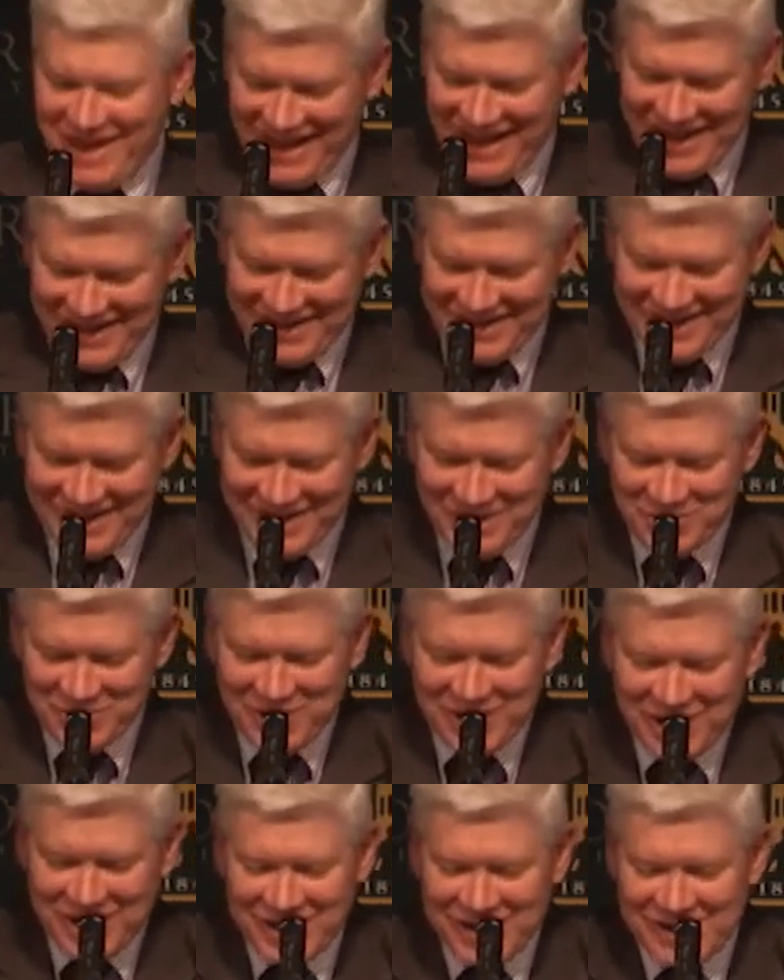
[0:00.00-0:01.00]
and then
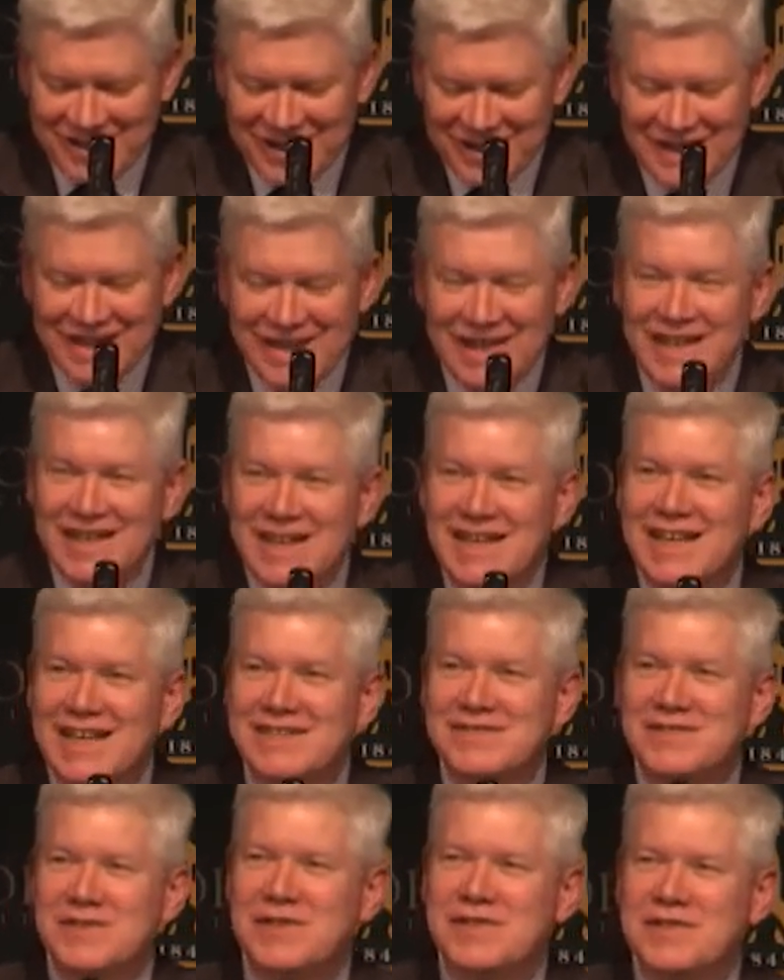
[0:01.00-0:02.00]
looking at the, uh,
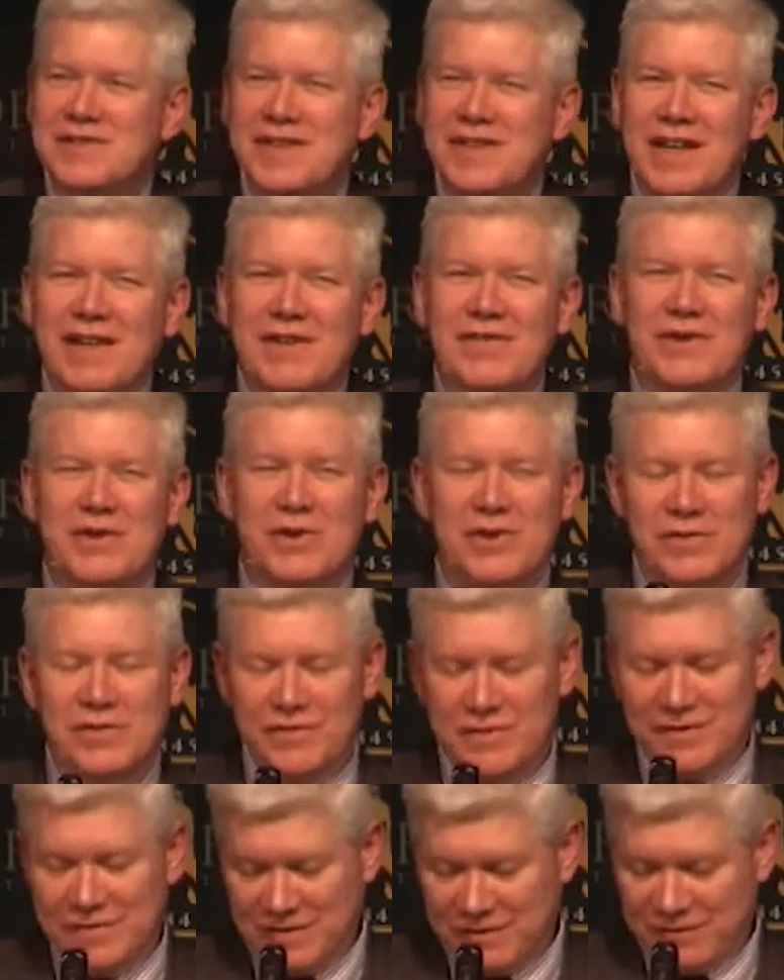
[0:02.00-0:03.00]
so the scale of the
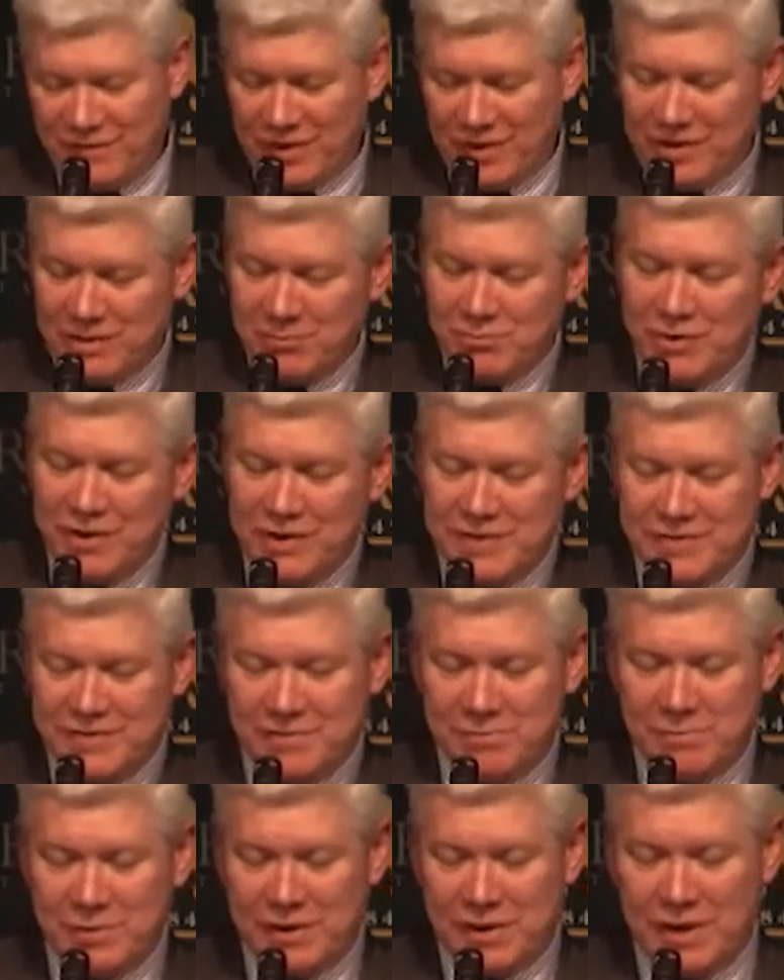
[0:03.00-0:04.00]
conference is very
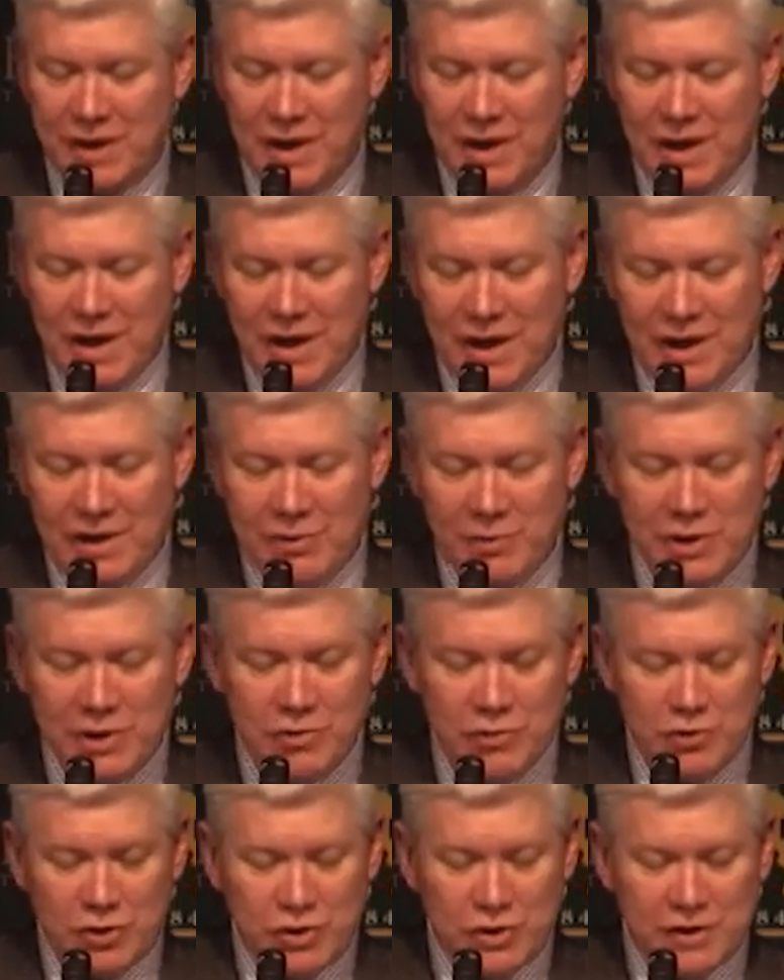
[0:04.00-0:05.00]
impressive, but in a way
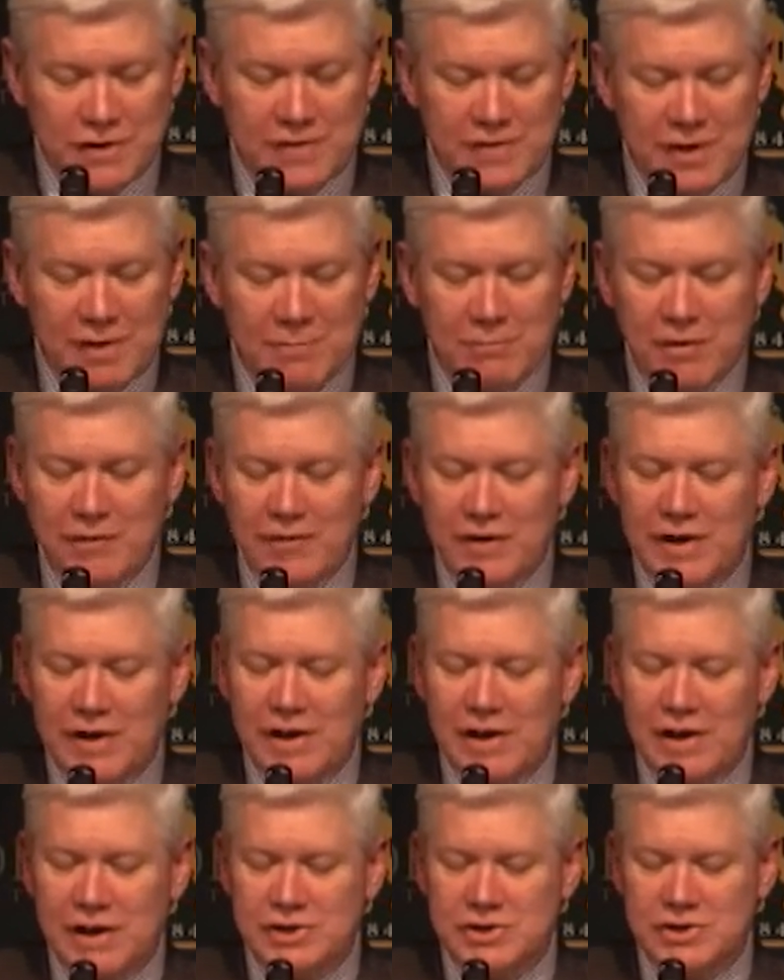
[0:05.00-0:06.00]
you could assemble a very
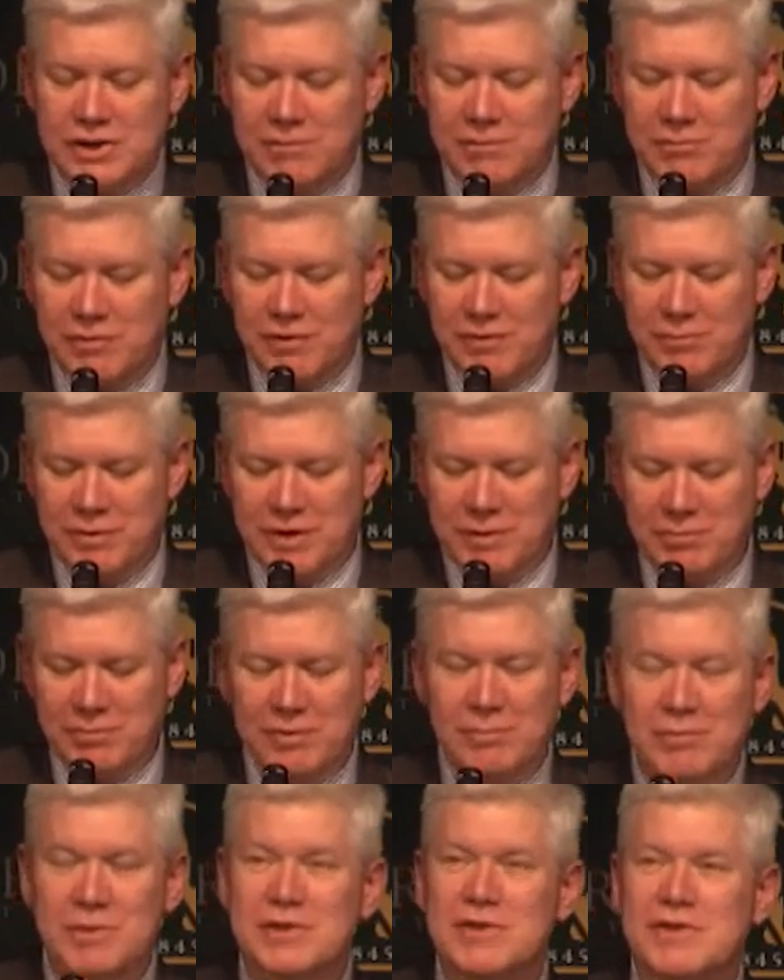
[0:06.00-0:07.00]
large number of
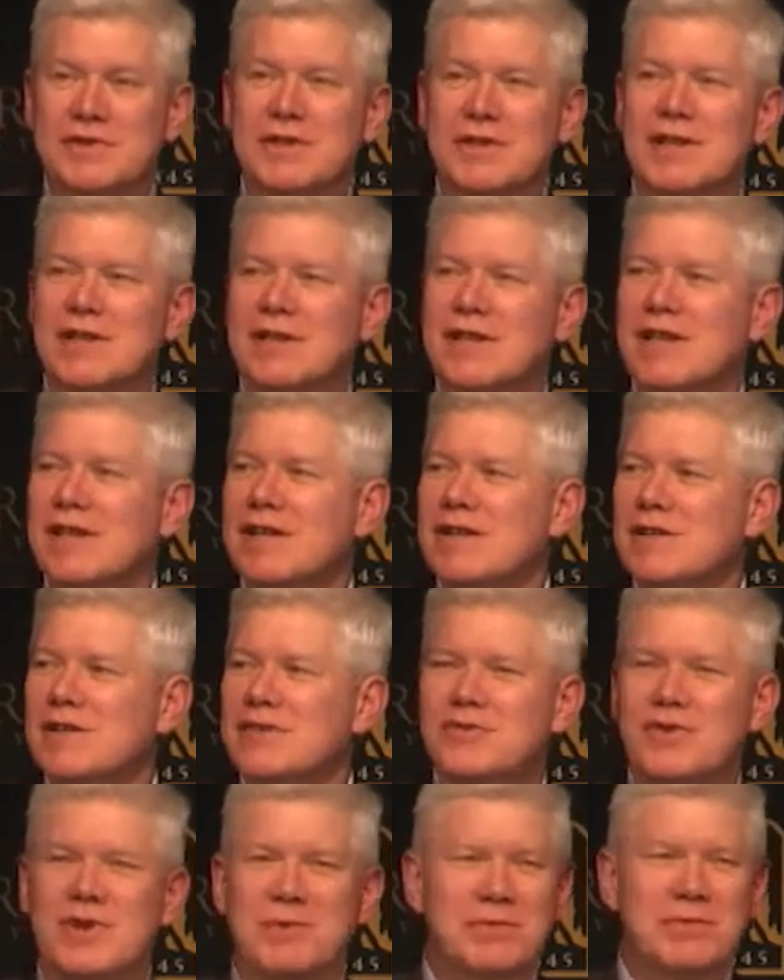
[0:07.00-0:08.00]
people but just get
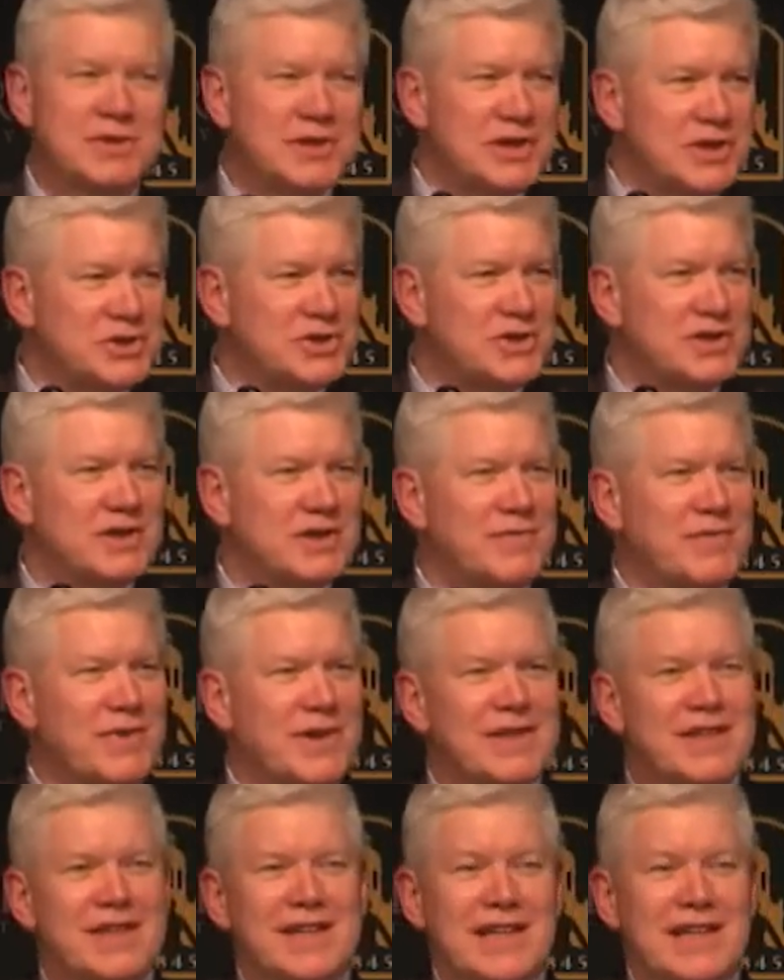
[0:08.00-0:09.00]
endless repetition. In
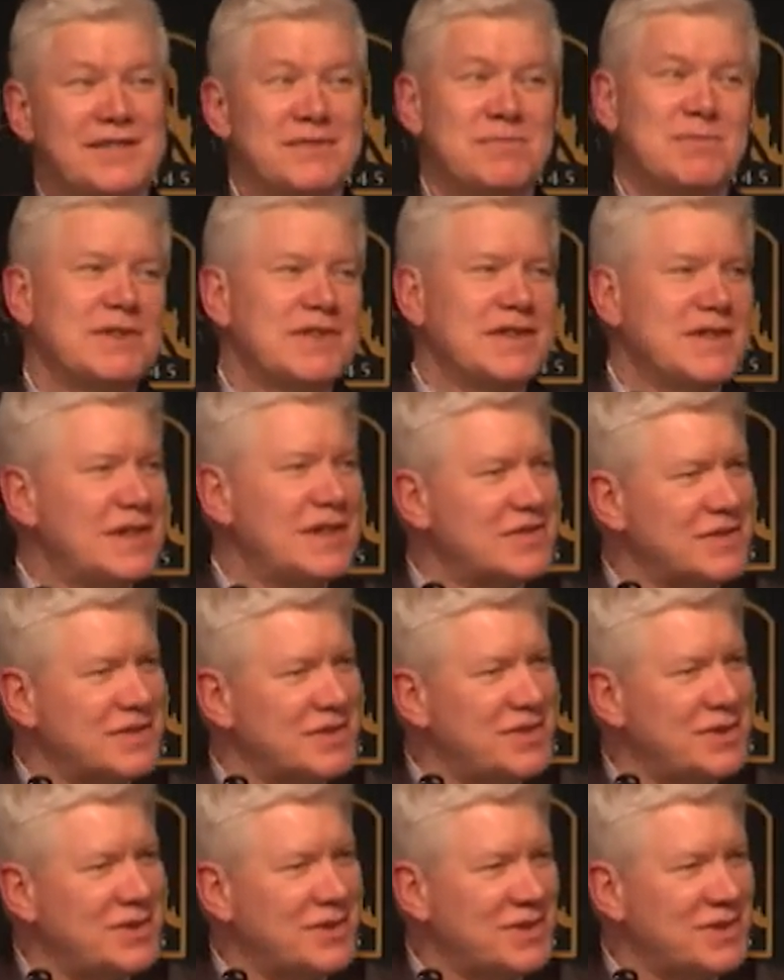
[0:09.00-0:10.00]
fact, that hasn't been the case
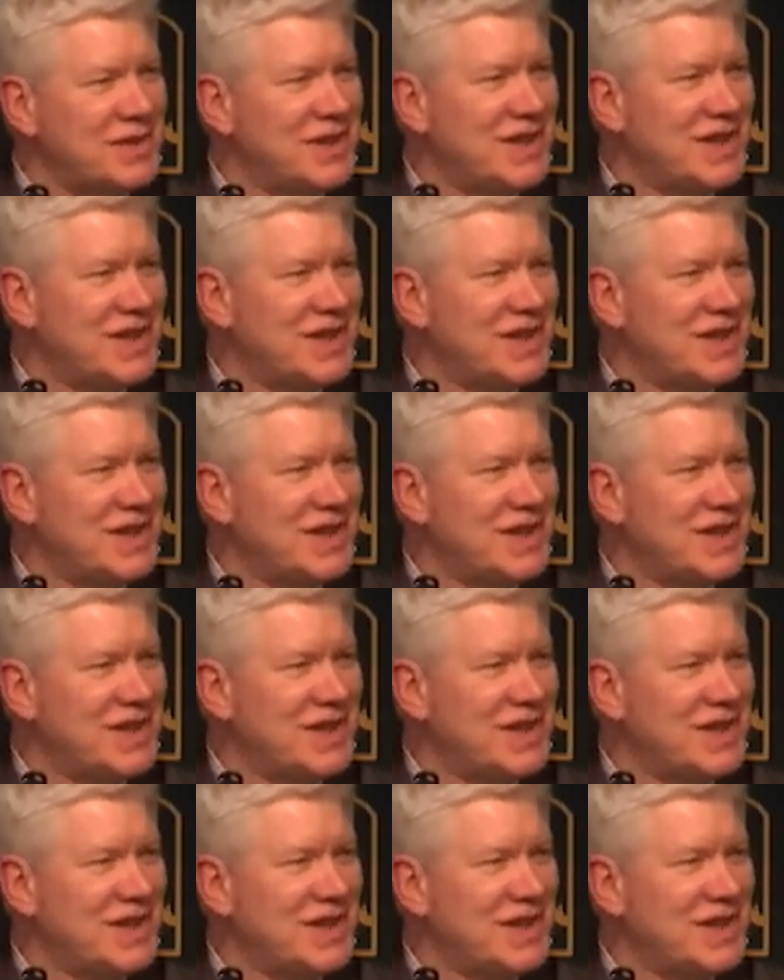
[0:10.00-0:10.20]
at all.